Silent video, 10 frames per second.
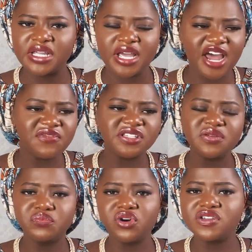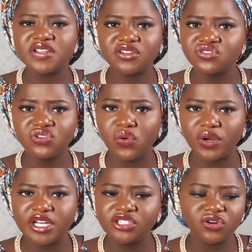Everything boils down to your
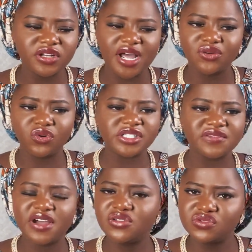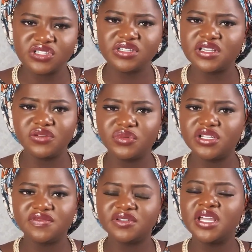religion and whatever you teach that you
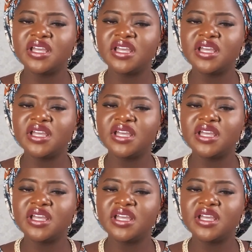believe in.